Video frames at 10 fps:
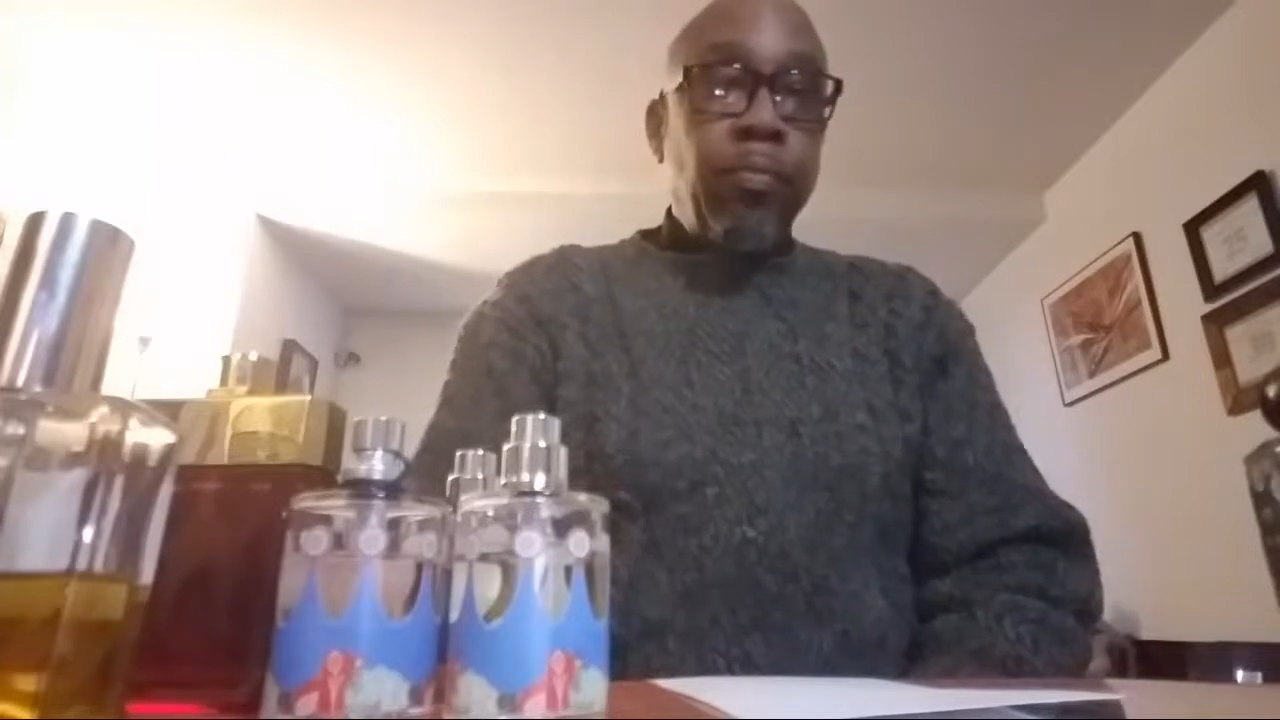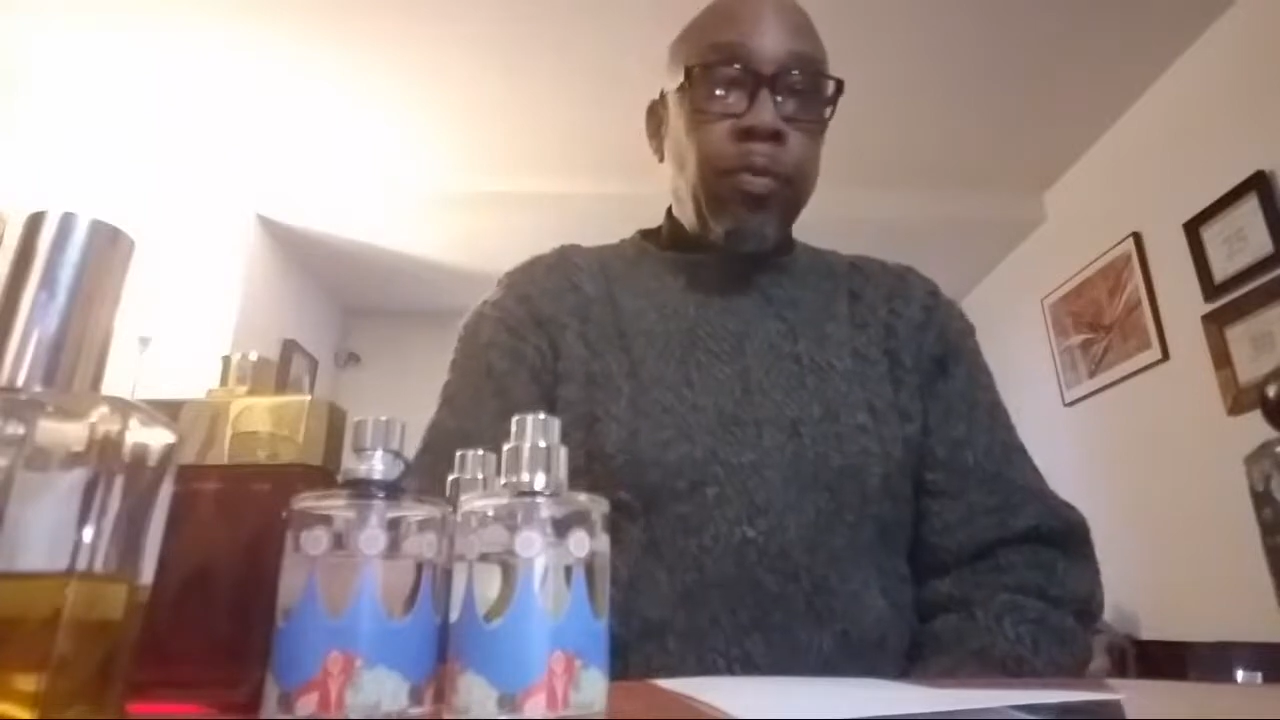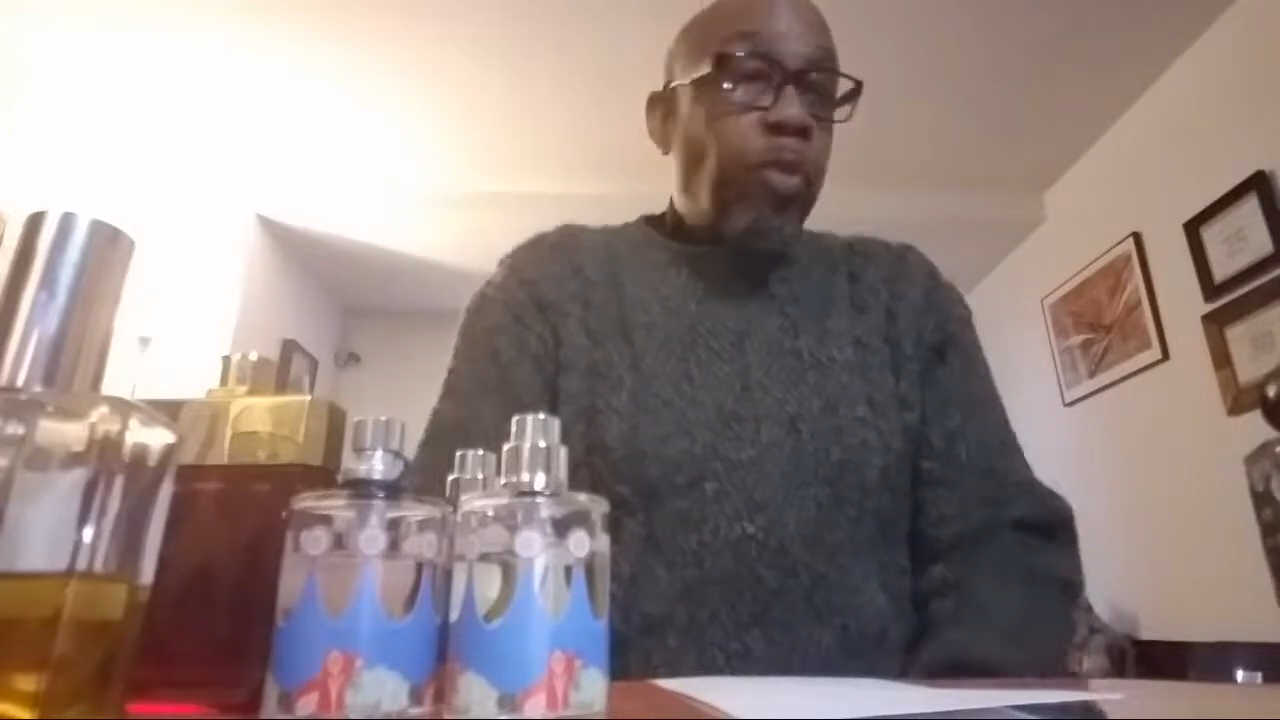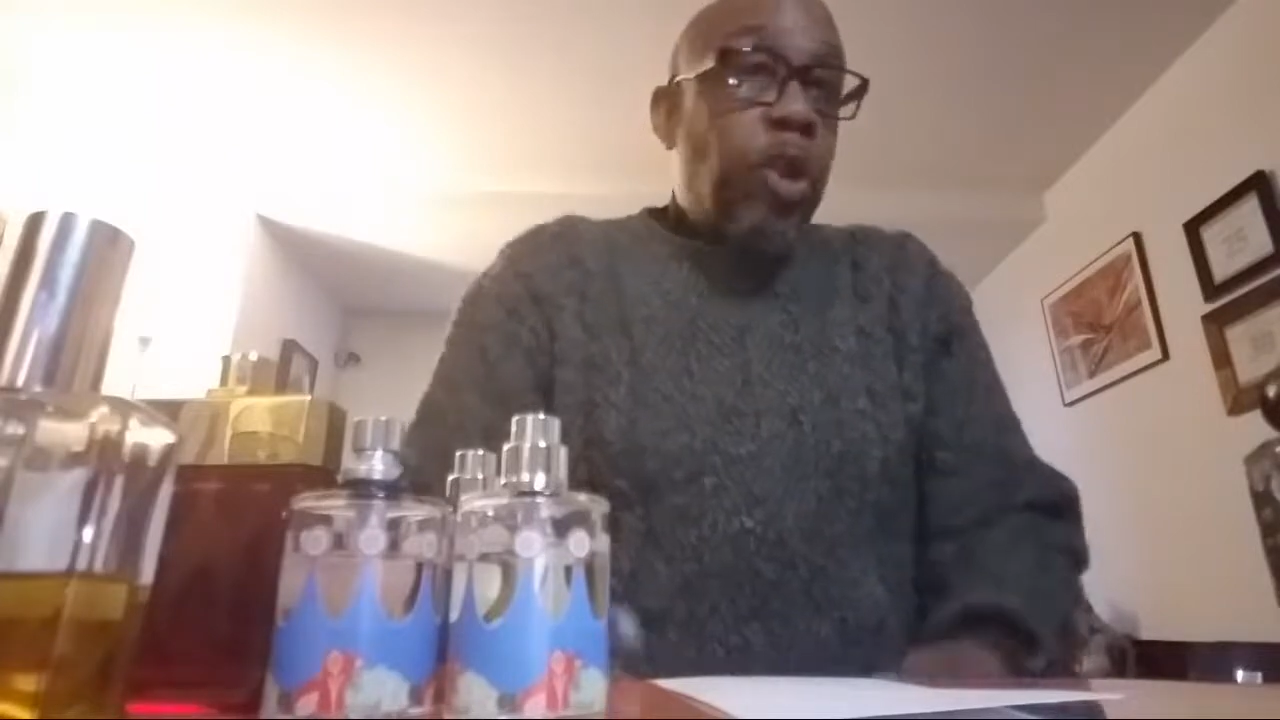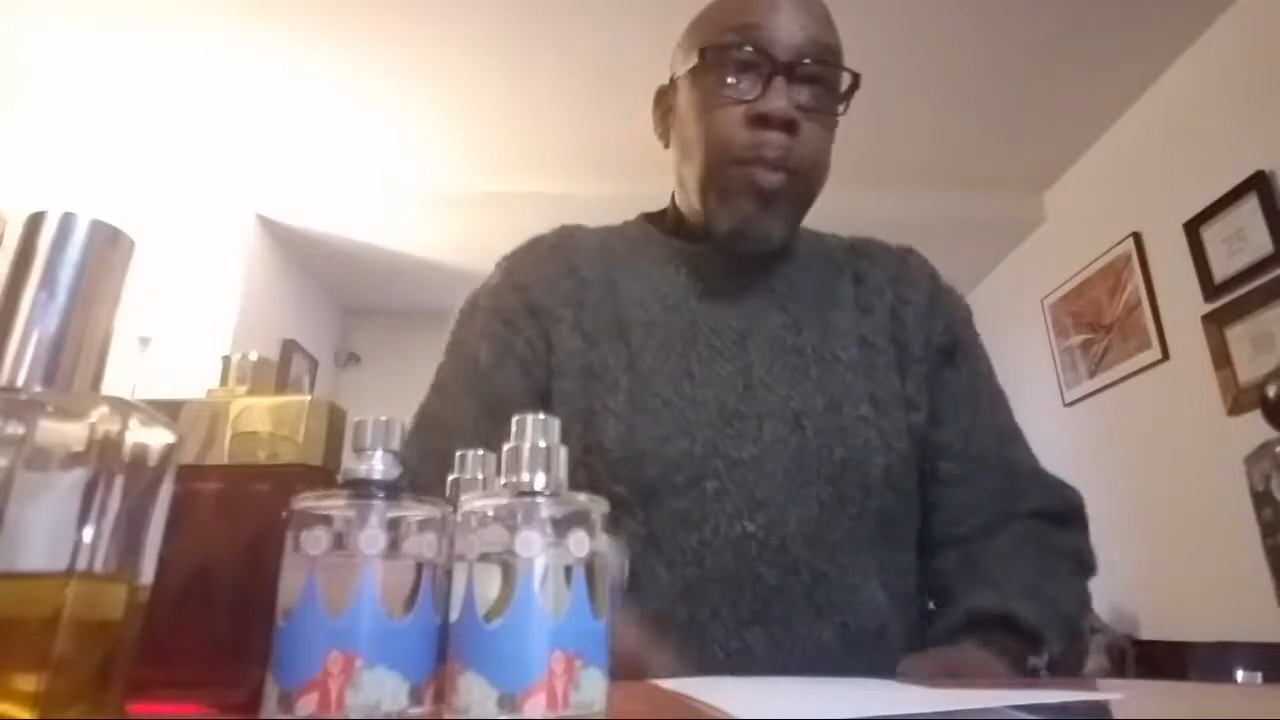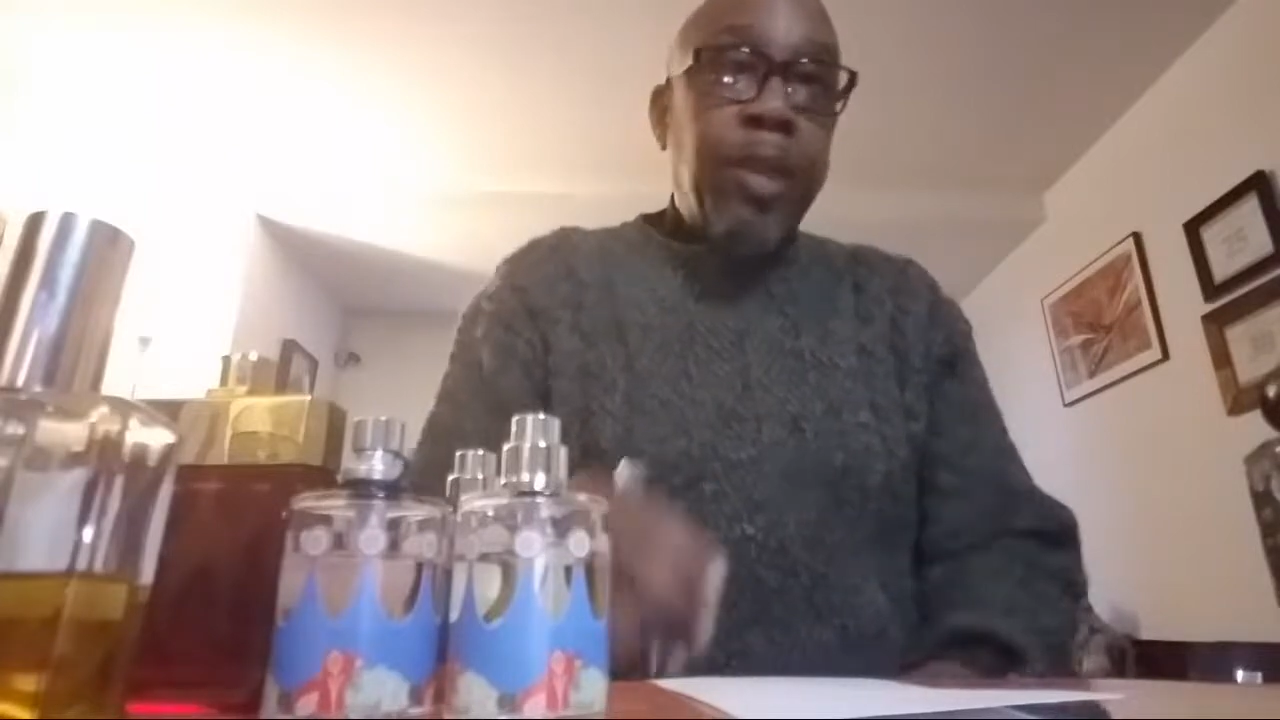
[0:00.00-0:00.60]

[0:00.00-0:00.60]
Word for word: That's what comes